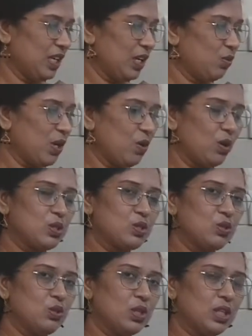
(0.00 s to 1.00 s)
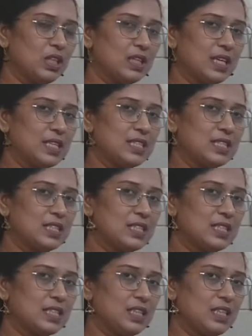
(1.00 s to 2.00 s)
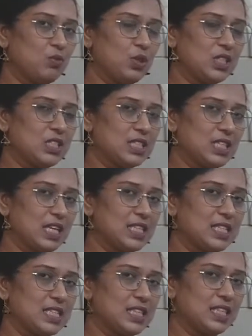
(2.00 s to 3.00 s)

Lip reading: and we are also in class unit 6